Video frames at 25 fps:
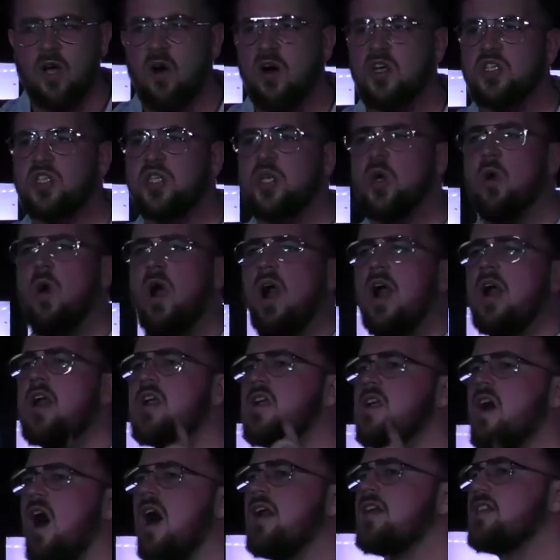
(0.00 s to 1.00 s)
goes, you are
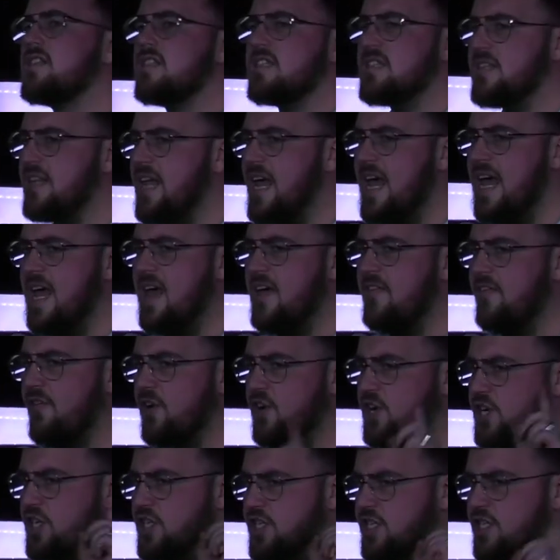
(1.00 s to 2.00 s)
not a slave
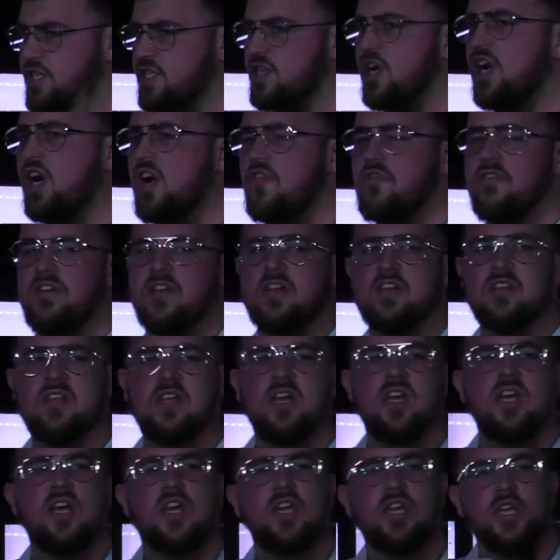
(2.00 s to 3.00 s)
or a servant.
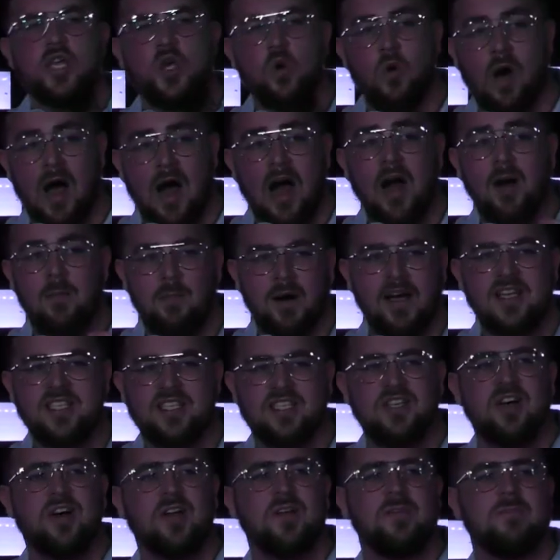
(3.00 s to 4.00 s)
You are my
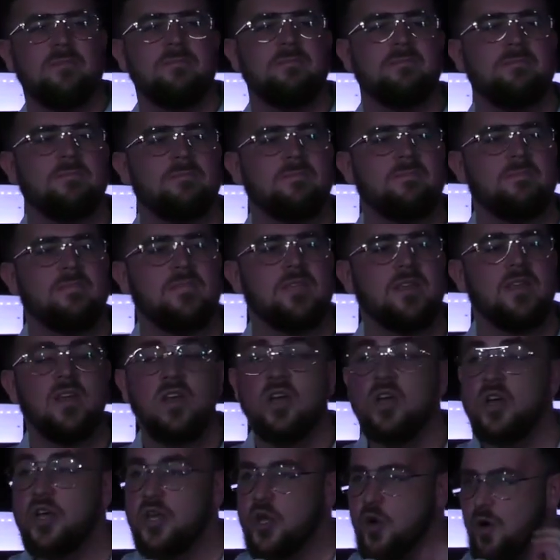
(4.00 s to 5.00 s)
son.
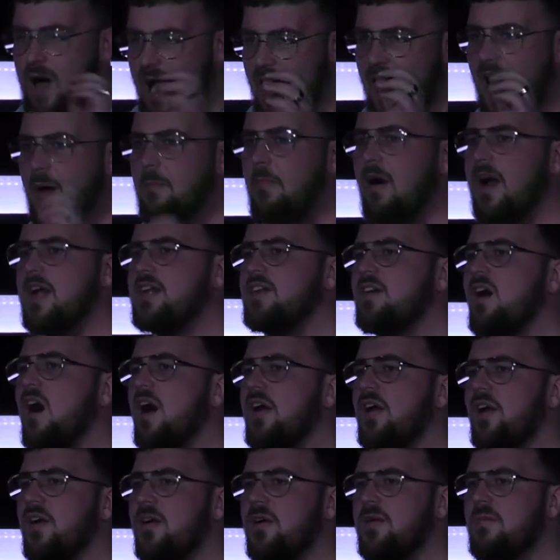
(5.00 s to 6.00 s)
You are my
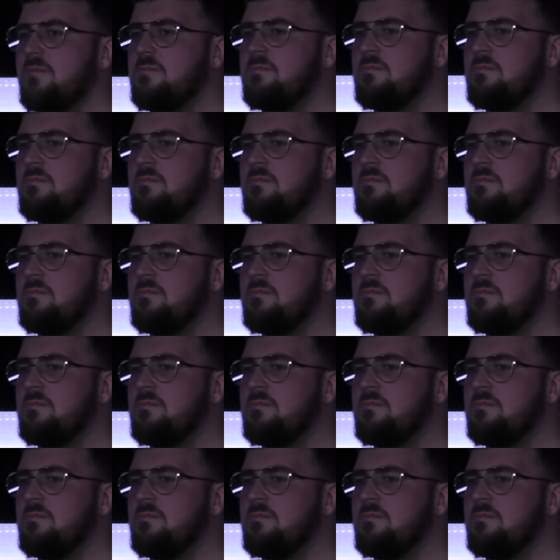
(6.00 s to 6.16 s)
daughter.